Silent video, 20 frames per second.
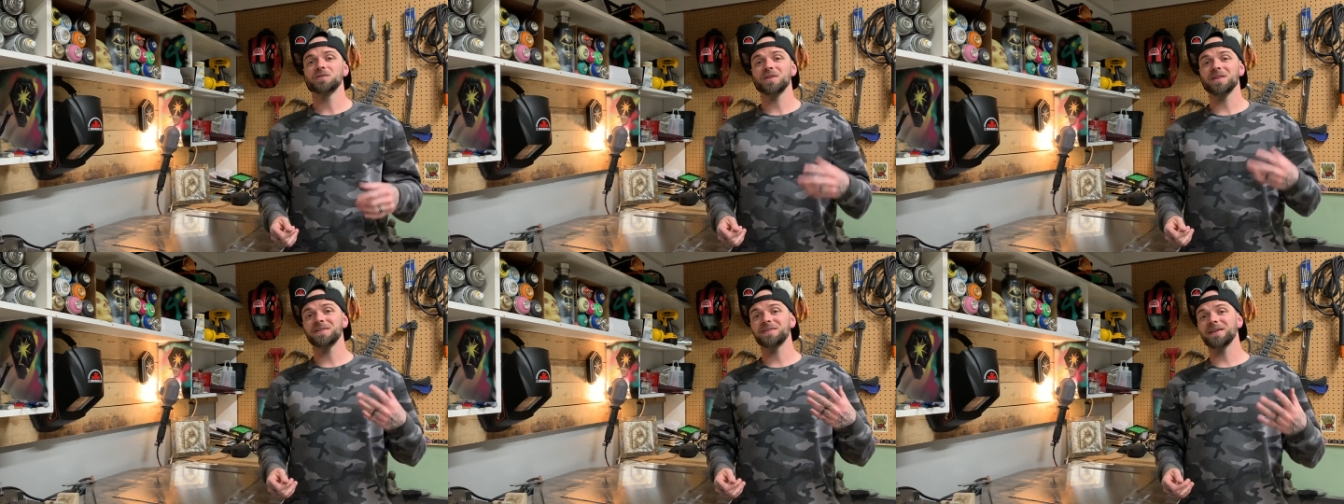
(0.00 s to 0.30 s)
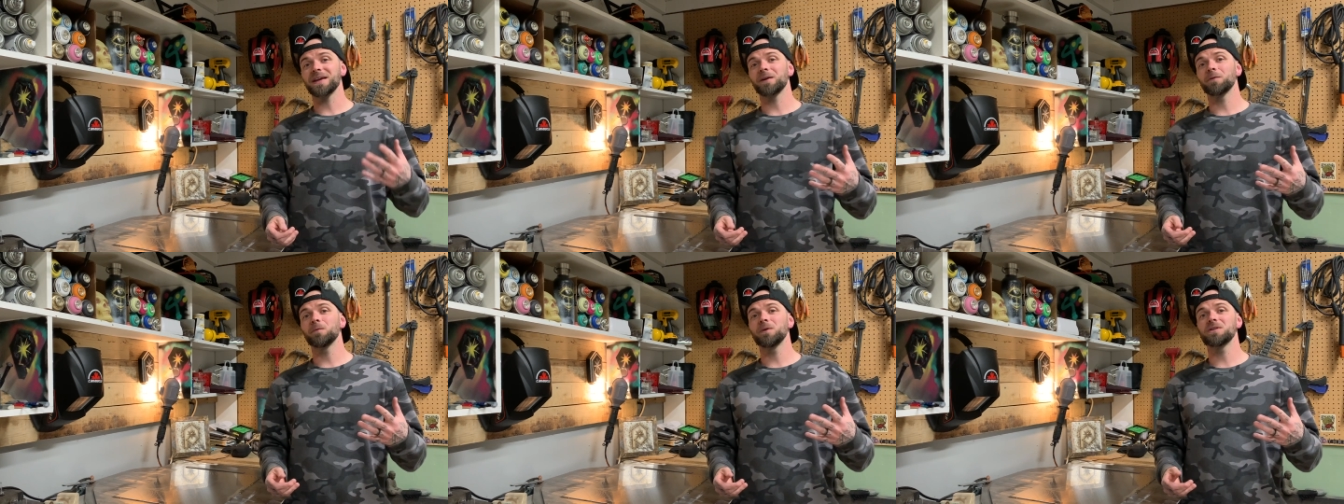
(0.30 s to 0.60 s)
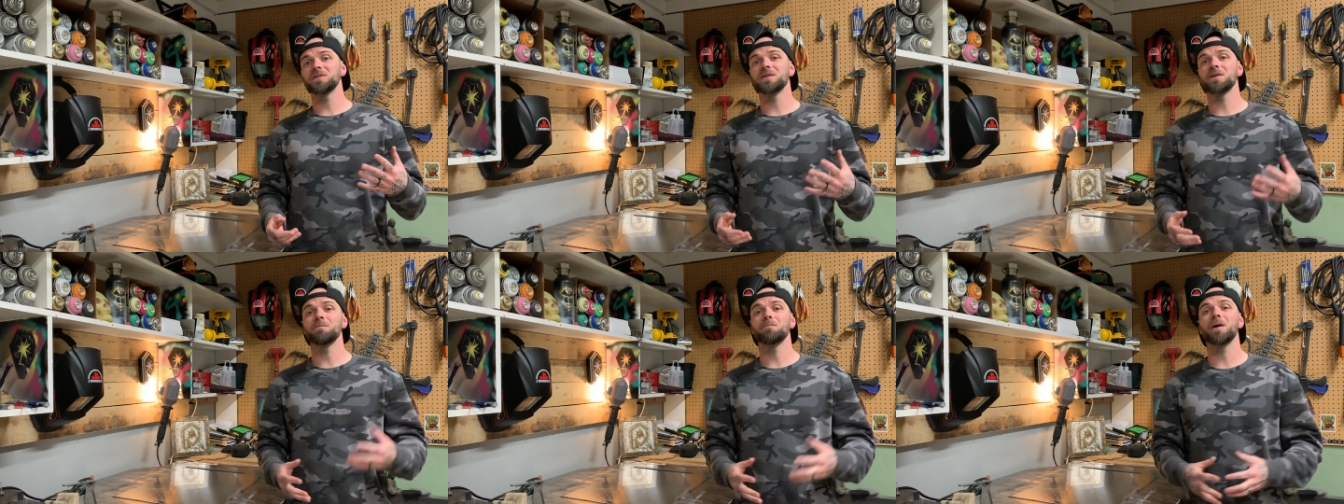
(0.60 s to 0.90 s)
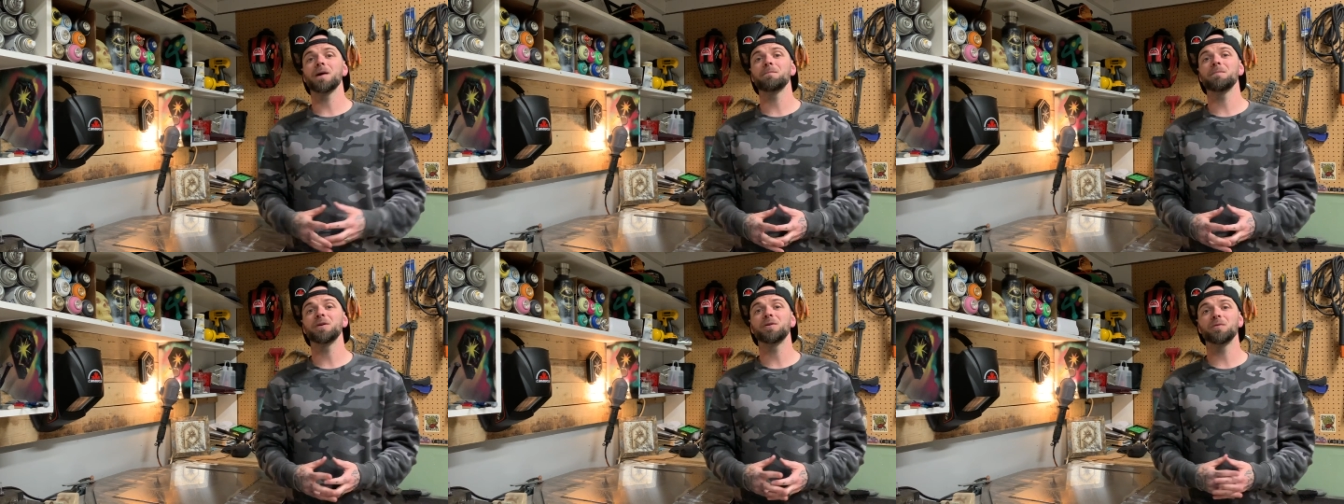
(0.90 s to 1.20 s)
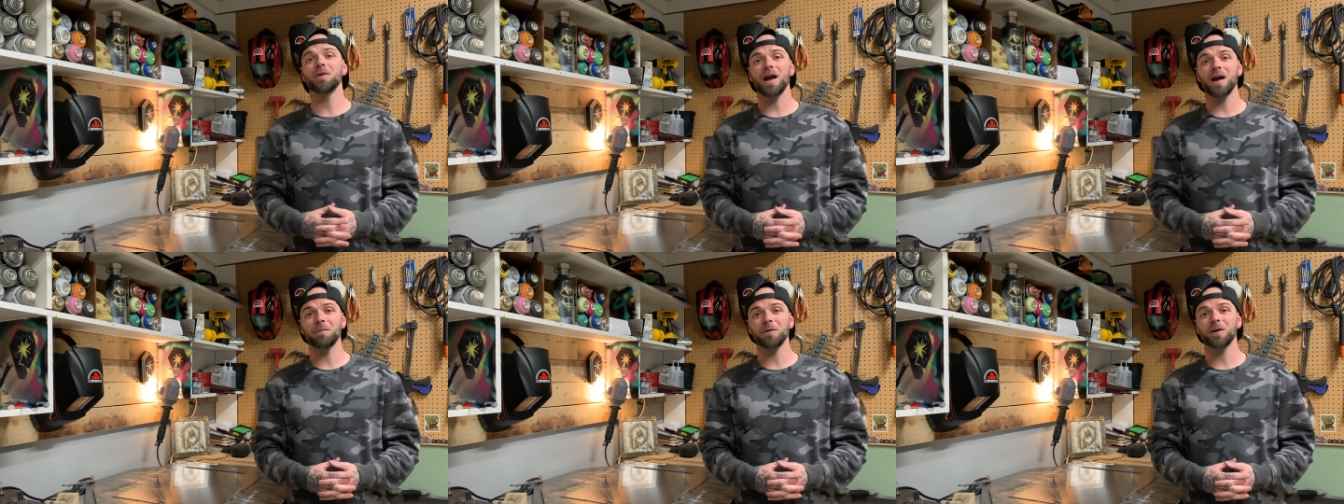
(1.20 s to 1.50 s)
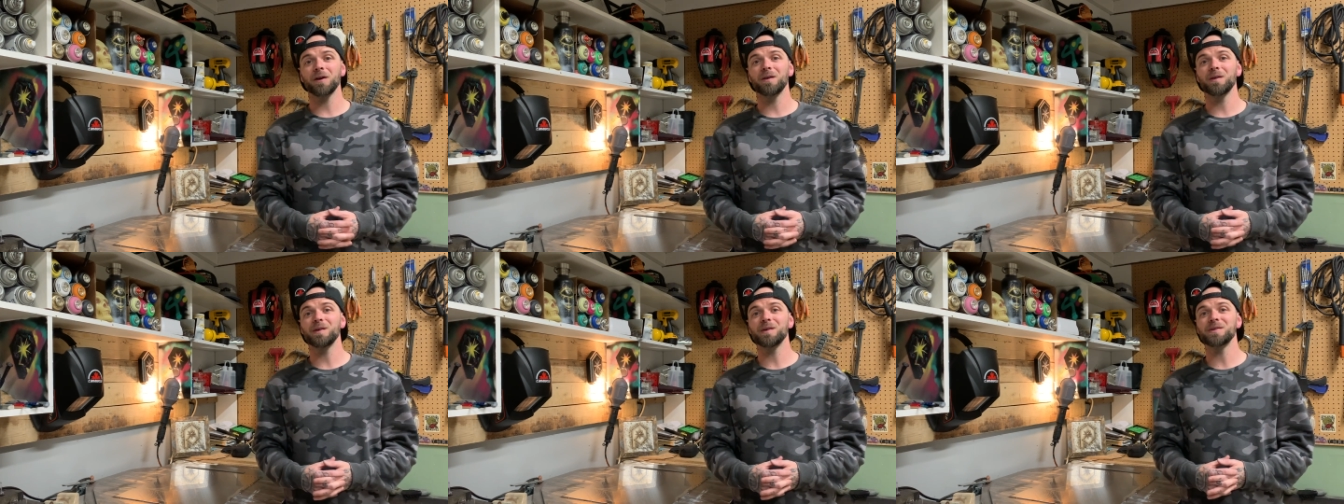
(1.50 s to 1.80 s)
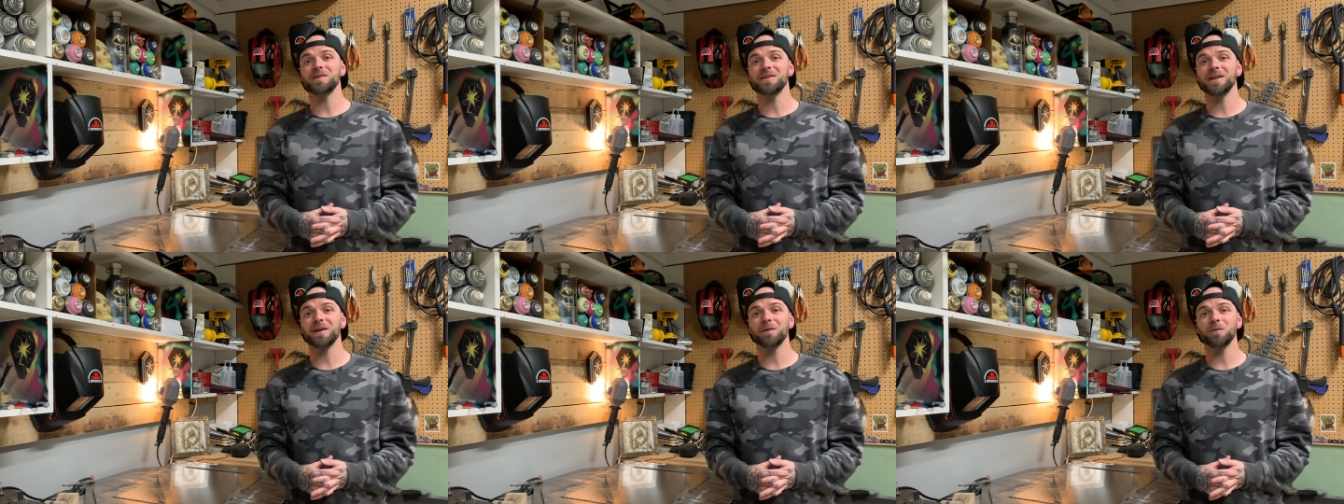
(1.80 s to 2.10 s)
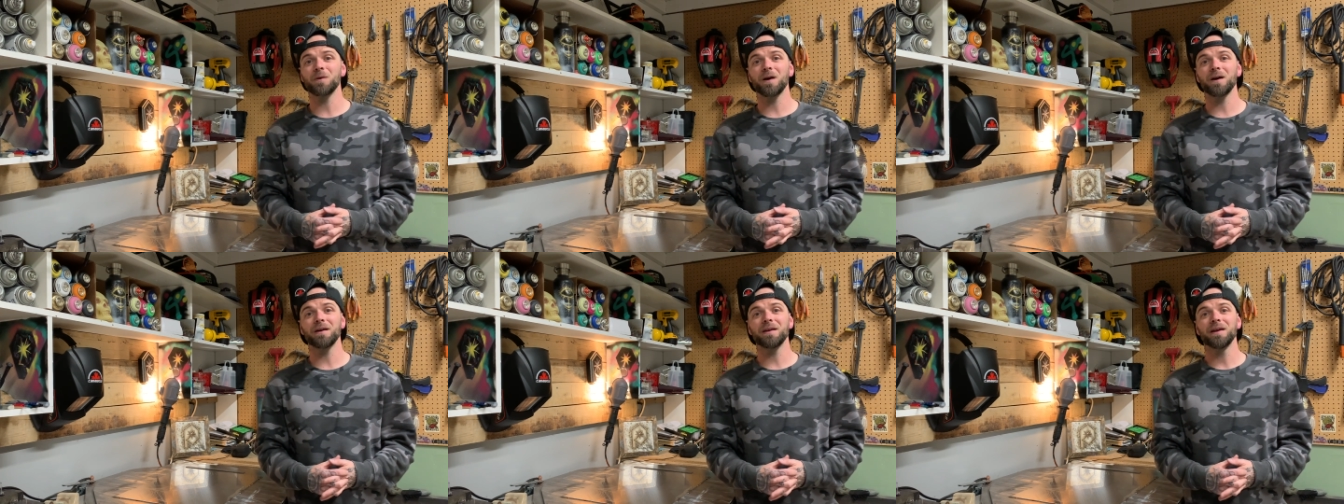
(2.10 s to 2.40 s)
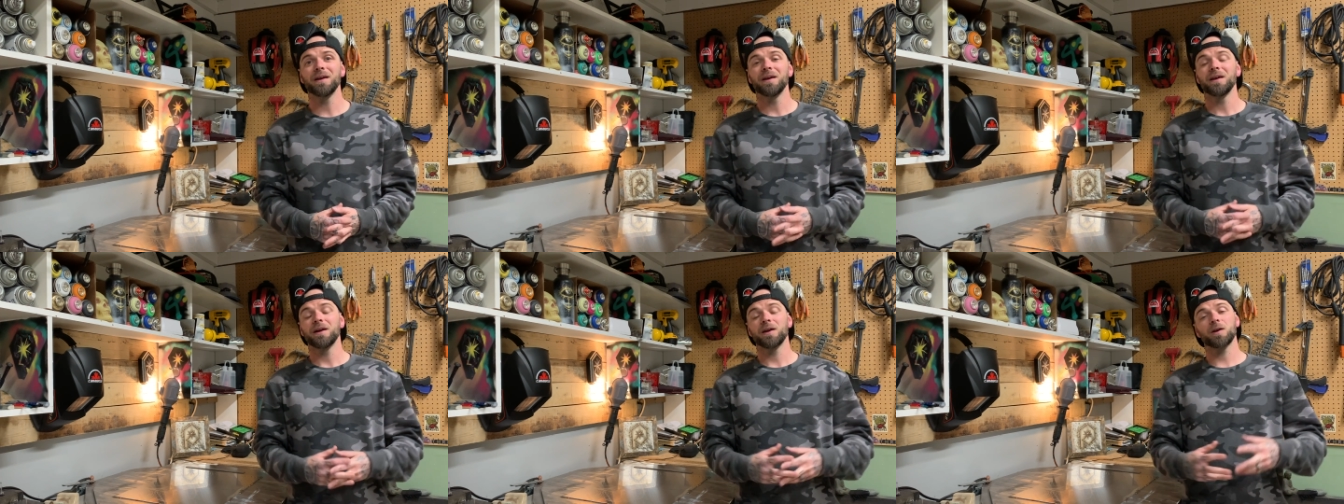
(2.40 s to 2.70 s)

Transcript: So the second reason that might be grabbing onto your TIG rod